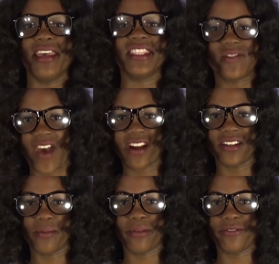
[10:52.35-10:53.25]
It's
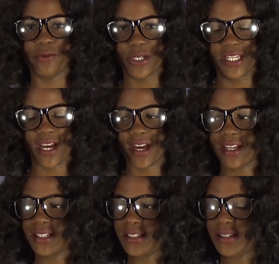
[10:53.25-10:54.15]
fact number
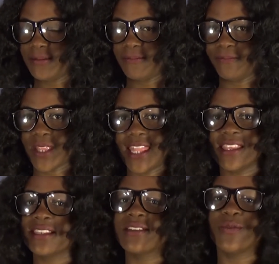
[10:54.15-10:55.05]
49, and
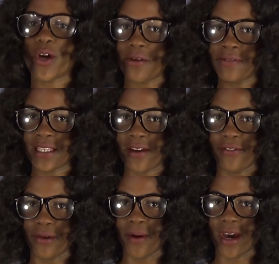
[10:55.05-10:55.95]
this involves
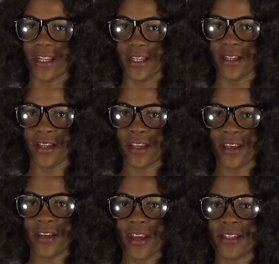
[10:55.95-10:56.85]
everybody.
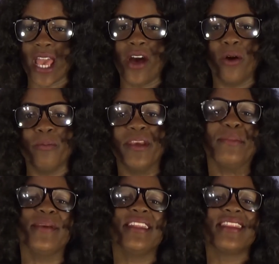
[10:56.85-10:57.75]
To help
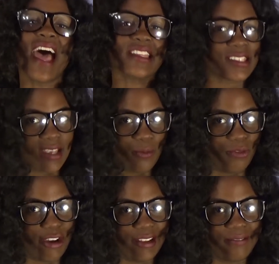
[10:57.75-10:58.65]
me meet that
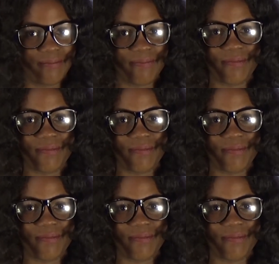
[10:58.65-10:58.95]
someone.